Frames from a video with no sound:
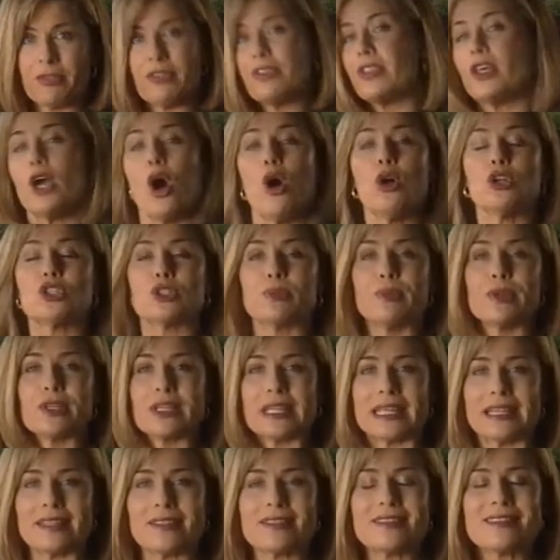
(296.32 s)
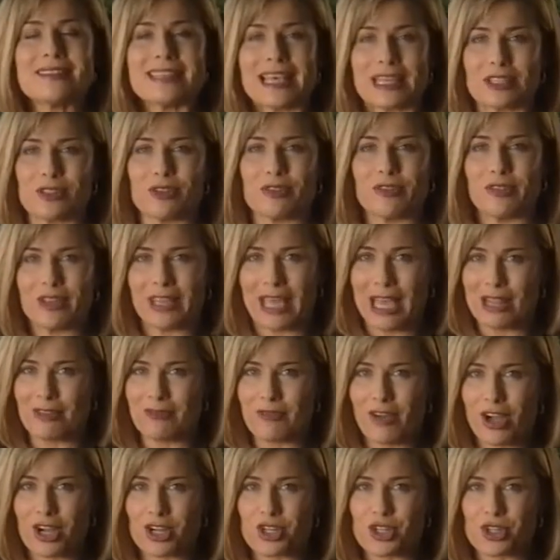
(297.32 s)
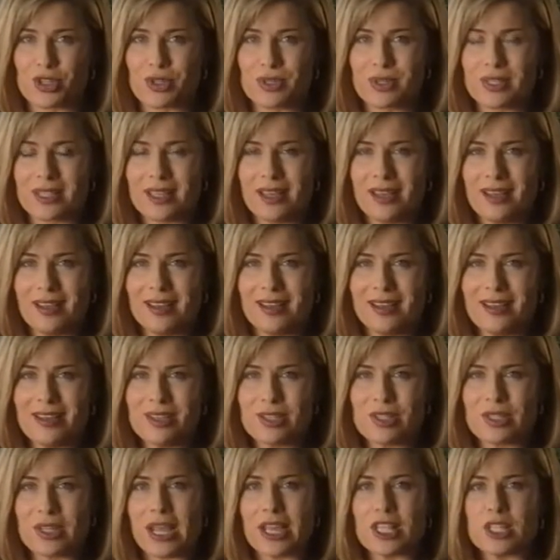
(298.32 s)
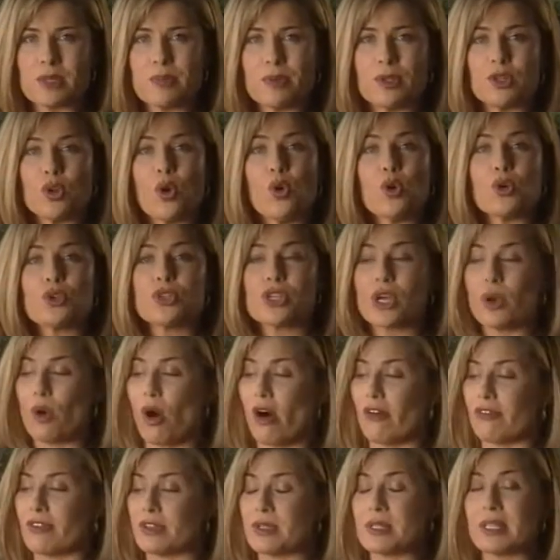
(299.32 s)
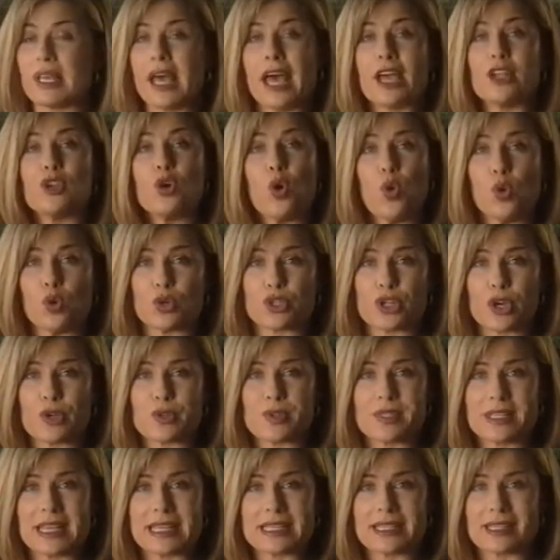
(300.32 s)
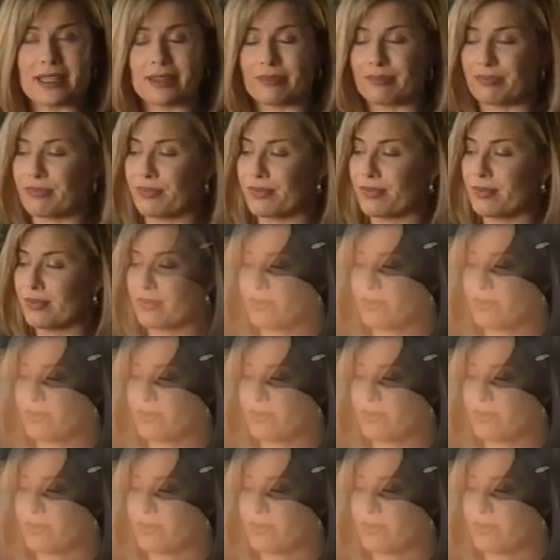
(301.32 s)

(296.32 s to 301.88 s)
But for the ultimate in set and forget functions, Statesman also offers an auto setting.